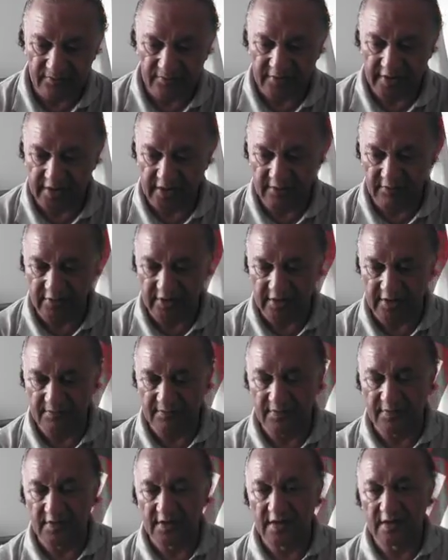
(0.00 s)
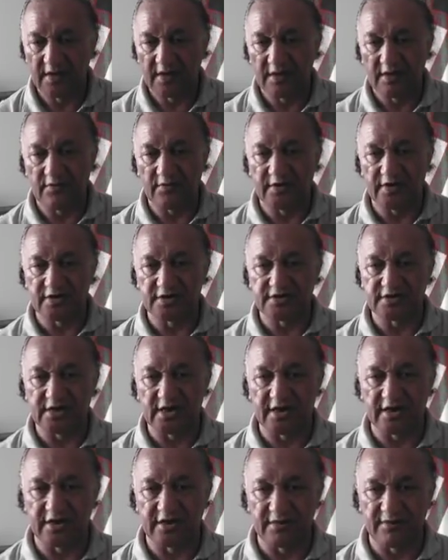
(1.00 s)
anywhere when it's none
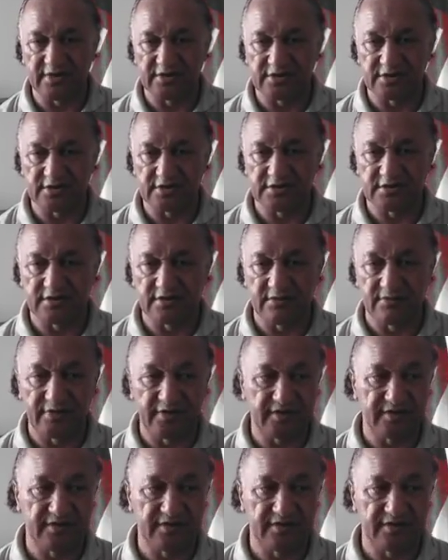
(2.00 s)
of their business. It'll be